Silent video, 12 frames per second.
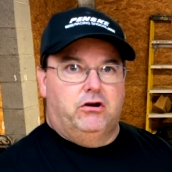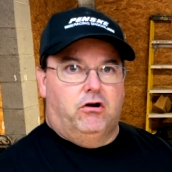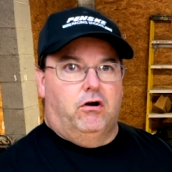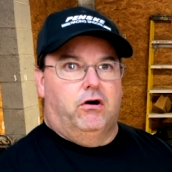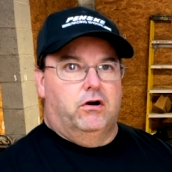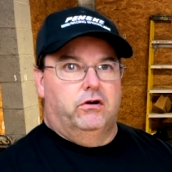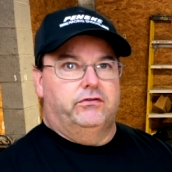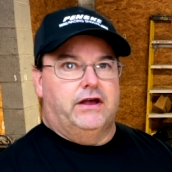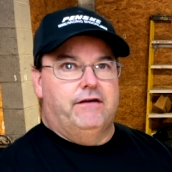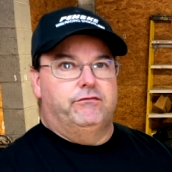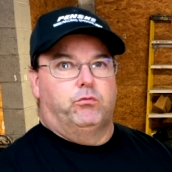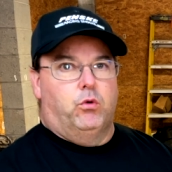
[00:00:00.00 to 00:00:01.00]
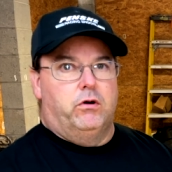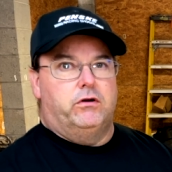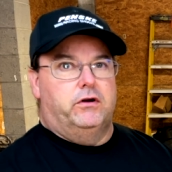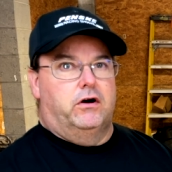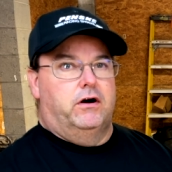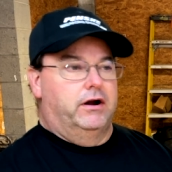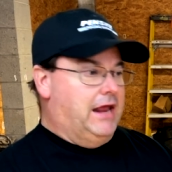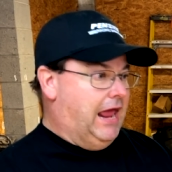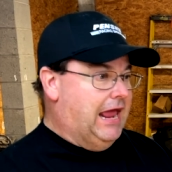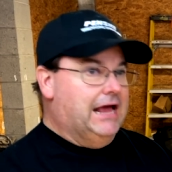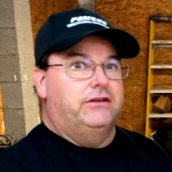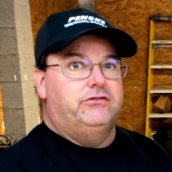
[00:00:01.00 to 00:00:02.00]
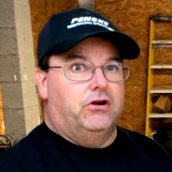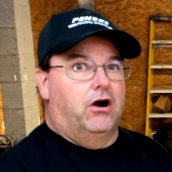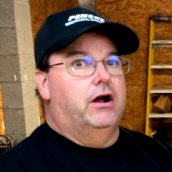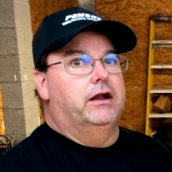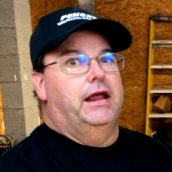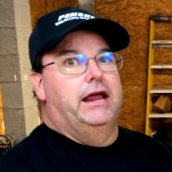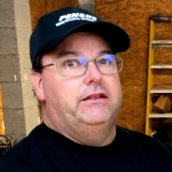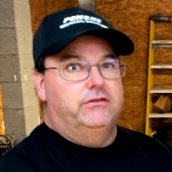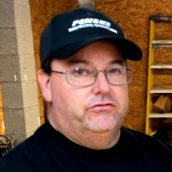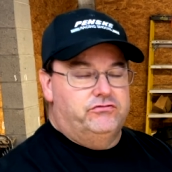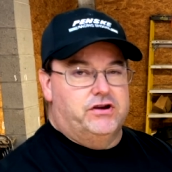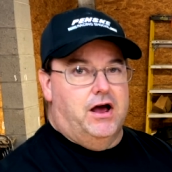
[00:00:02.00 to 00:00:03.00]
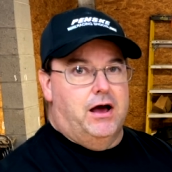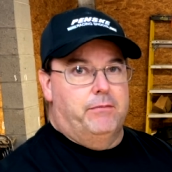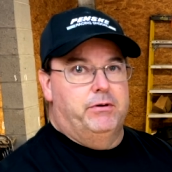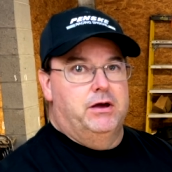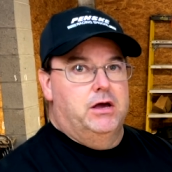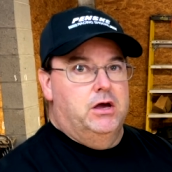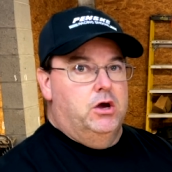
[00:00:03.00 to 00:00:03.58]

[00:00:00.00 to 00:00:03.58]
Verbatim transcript: cars I've worked on hands on in the shop